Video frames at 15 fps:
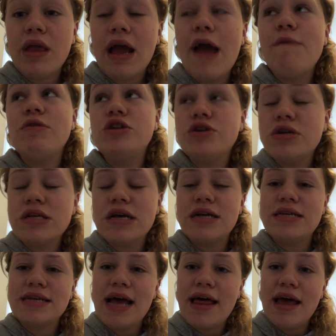if we do
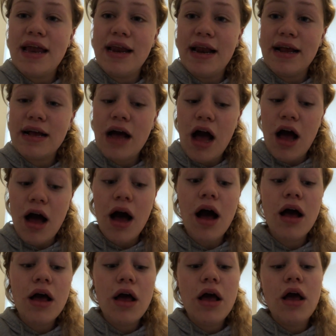decide to get in a car
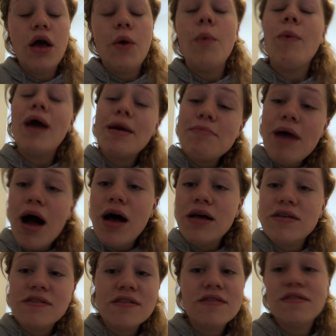wearing
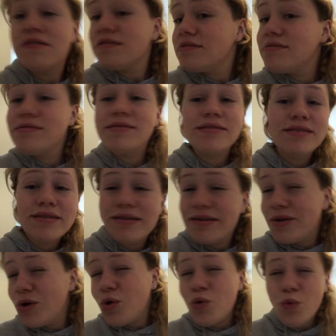masks,
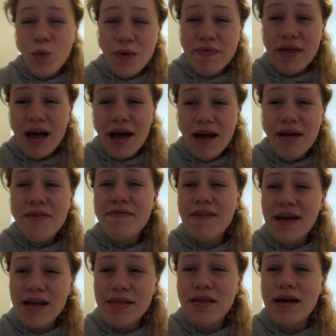all of that. I
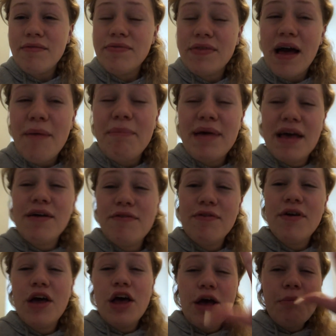think that that bit of
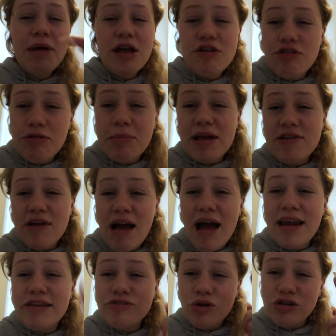peach and the beach I
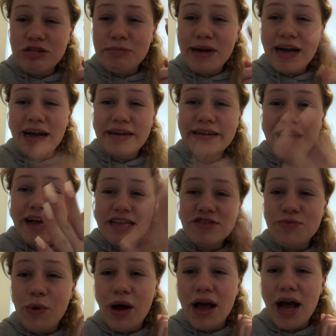had has gone to my head,
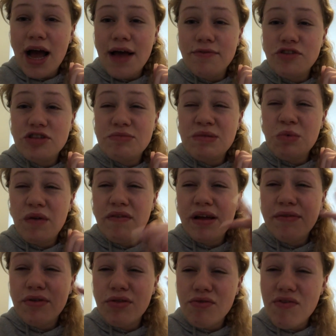hence why I have just been
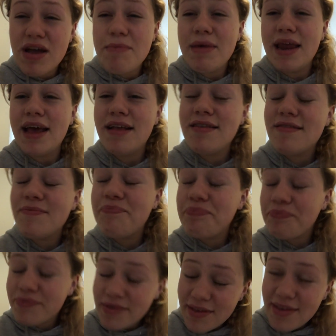waffling for three minutes.
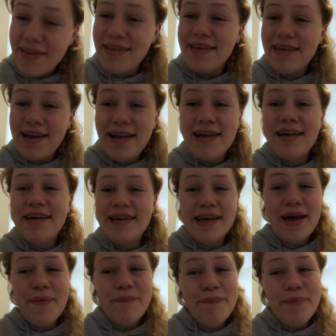
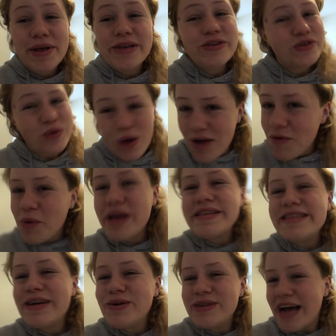Yep, sorry for wasting your